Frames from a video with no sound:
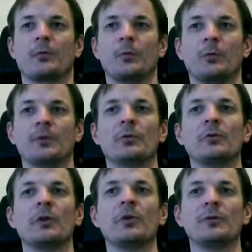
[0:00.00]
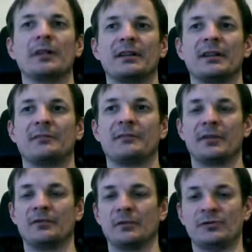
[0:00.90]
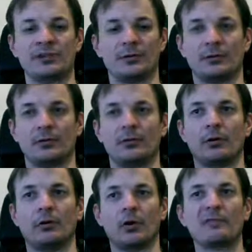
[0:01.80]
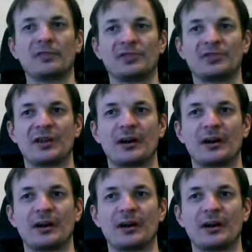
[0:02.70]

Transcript: well, we all know that if you sit on an office